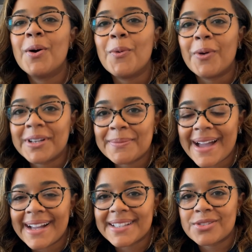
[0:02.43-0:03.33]
Welcome
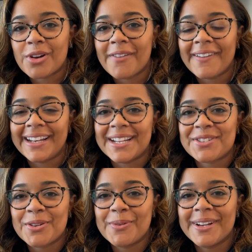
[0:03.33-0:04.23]
back to our
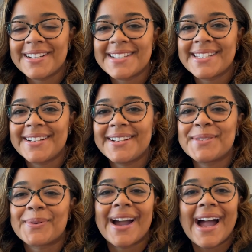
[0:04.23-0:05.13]
financial awareness
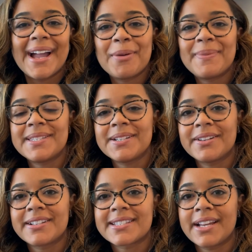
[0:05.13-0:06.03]
series where I help
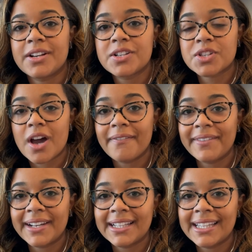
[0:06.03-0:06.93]
interior designers
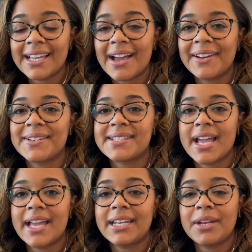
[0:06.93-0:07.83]
confidently
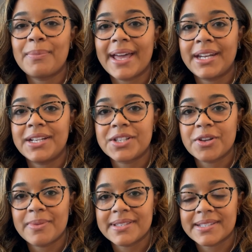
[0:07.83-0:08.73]
understand and manage
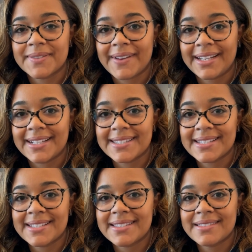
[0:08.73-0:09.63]
their business
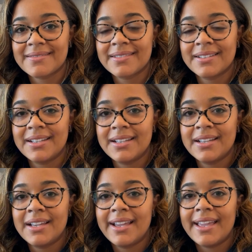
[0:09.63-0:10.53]
finances.
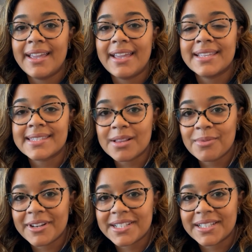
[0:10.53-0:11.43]
In
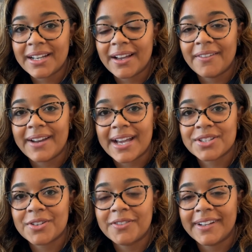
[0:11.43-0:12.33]
celebration of
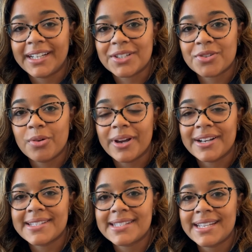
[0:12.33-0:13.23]
National Financial
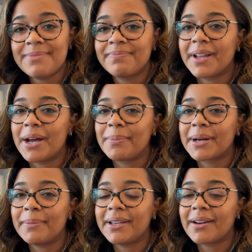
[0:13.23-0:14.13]
Awareness Day,
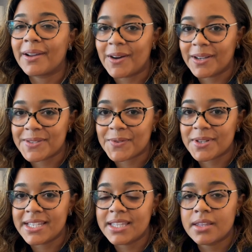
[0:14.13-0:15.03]
upcoming on August
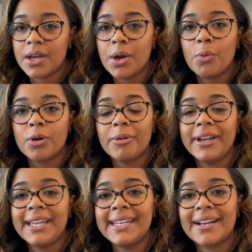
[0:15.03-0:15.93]
14th, we're
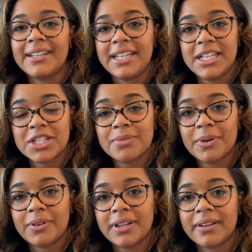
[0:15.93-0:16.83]
breaking down each
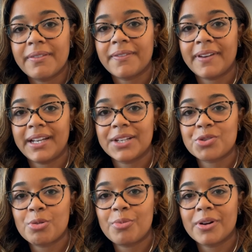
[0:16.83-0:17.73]
component of the
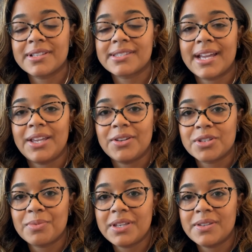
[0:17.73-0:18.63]
financial reports that you
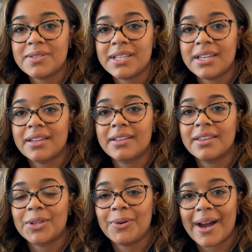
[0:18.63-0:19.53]
should be using
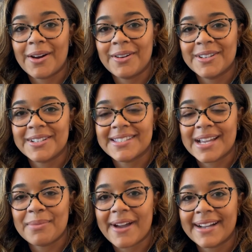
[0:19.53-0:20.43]
throughout your
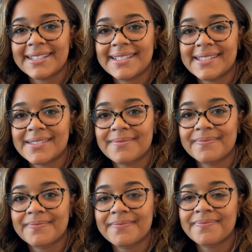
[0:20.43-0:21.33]
design practice.
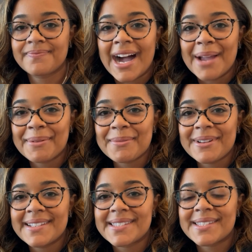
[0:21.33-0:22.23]
I'm
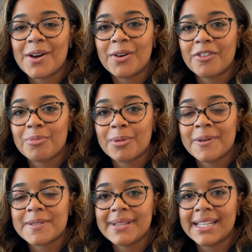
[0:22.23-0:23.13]
Caprice, owner of
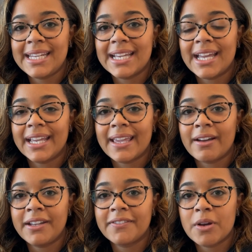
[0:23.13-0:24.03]
Propos'Ability, an
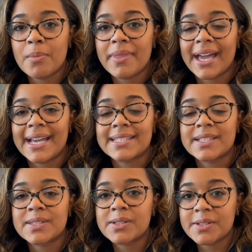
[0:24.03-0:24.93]
accounting firm that has
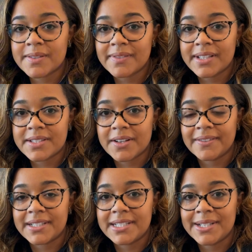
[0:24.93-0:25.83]
exclusively
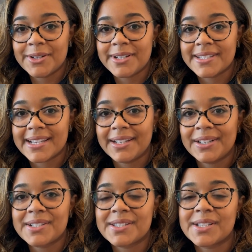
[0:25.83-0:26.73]
served interior
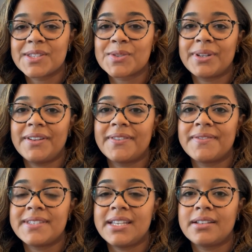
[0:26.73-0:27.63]
designers since
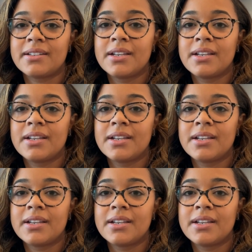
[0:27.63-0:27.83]
2015.